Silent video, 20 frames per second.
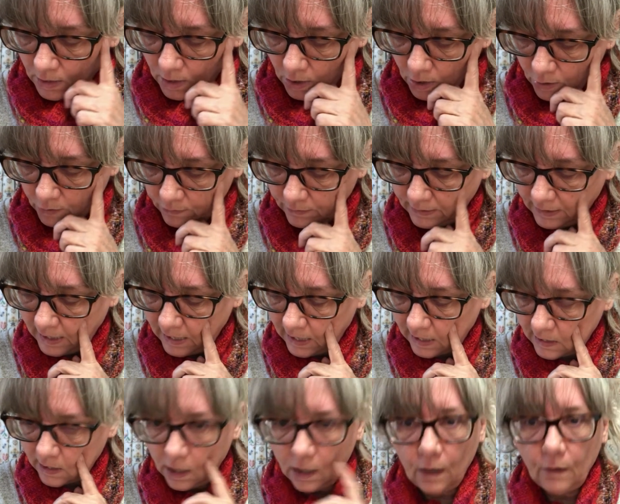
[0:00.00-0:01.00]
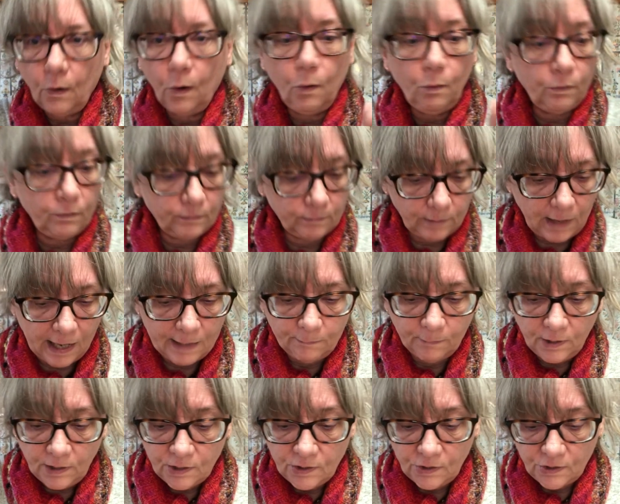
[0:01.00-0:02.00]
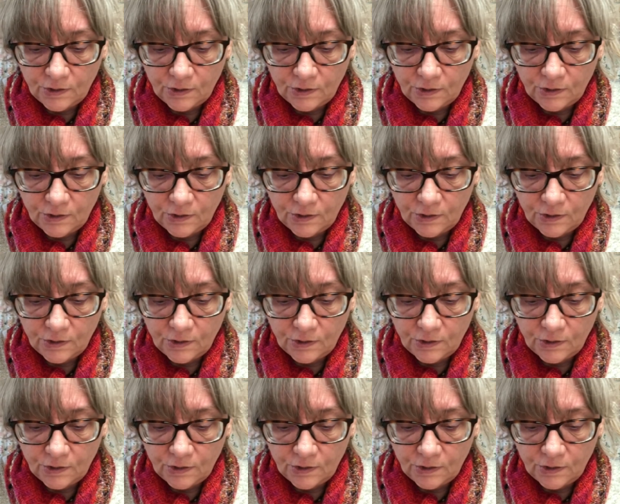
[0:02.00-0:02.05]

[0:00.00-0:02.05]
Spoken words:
Okay, I must